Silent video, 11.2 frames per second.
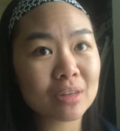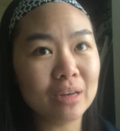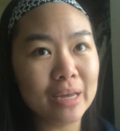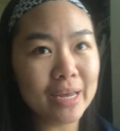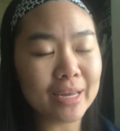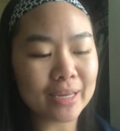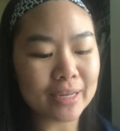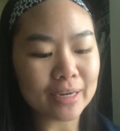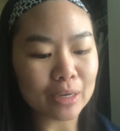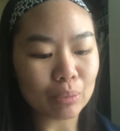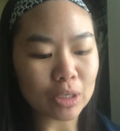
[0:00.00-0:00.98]
And
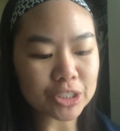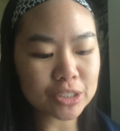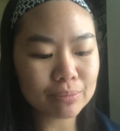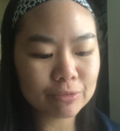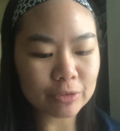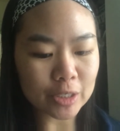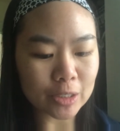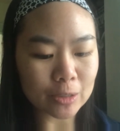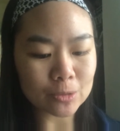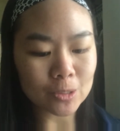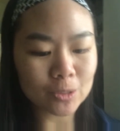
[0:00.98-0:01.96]
I watched some
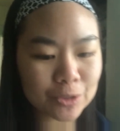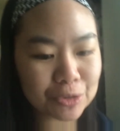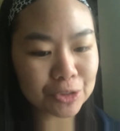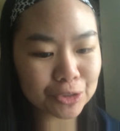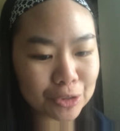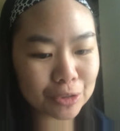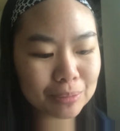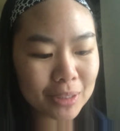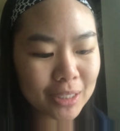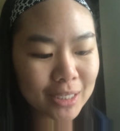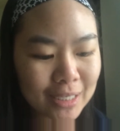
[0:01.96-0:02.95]
videos on YouTube
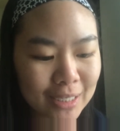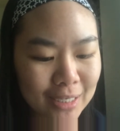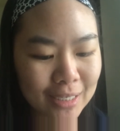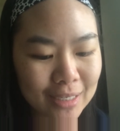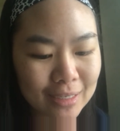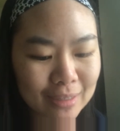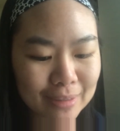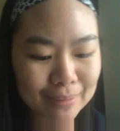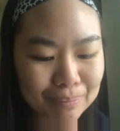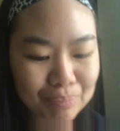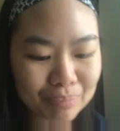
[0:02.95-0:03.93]

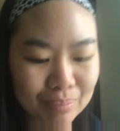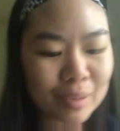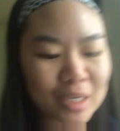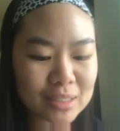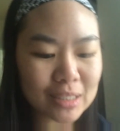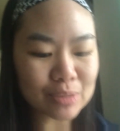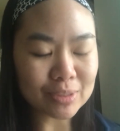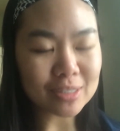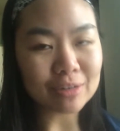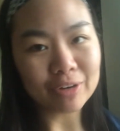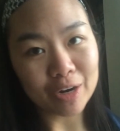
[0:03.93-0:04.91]
because that's what
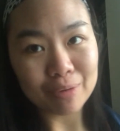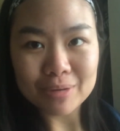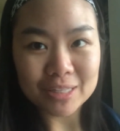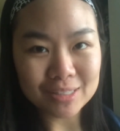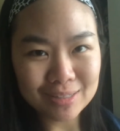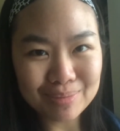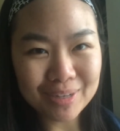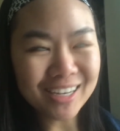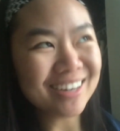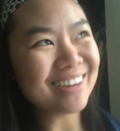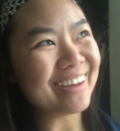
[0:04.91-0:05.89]
self-care means to me.
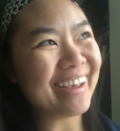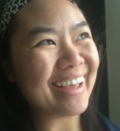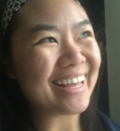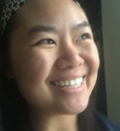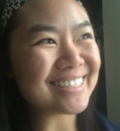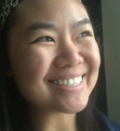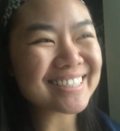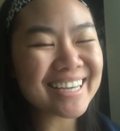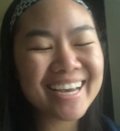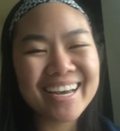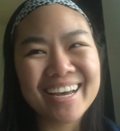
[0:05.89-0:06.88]
And
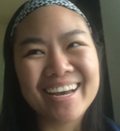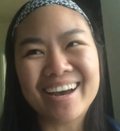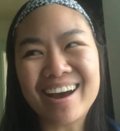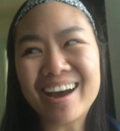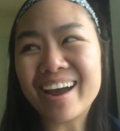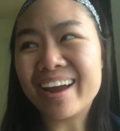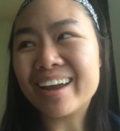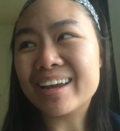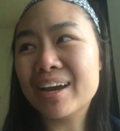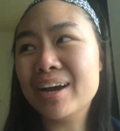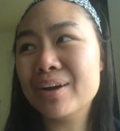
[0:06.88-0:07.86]

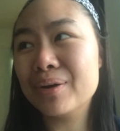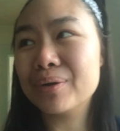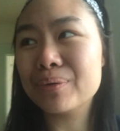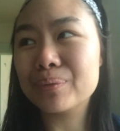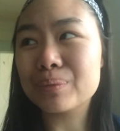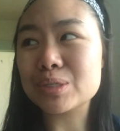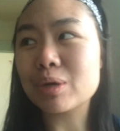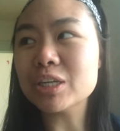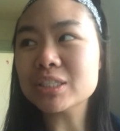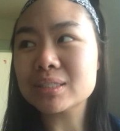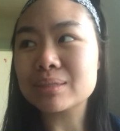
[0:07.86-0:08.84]
I was
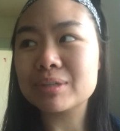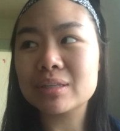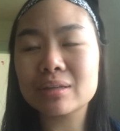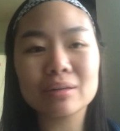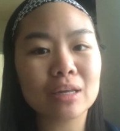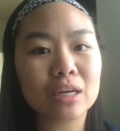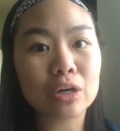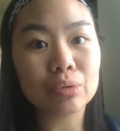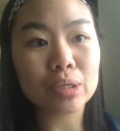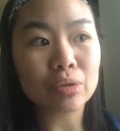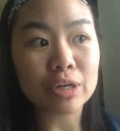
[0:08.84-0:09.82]
watching someone, they're like,
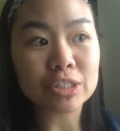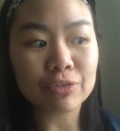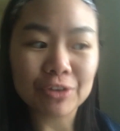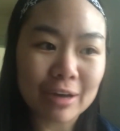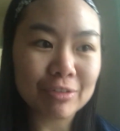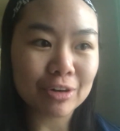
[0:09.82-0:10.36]
go eat lunch if you haven't